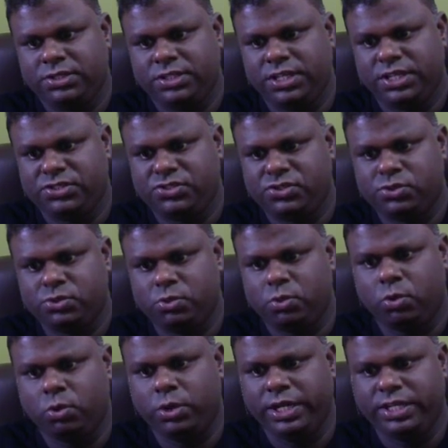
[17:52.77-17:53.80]

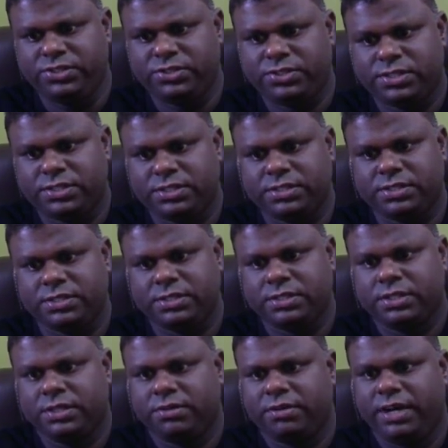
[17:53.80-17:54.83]
CH2OH,
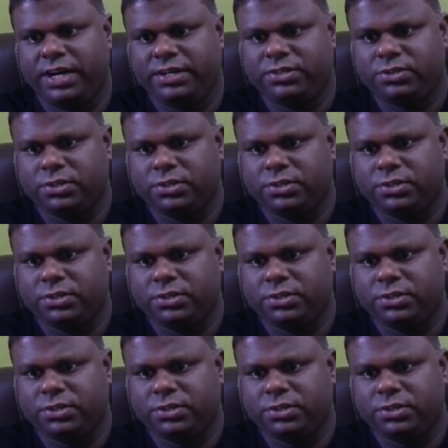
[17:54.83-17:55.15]
right?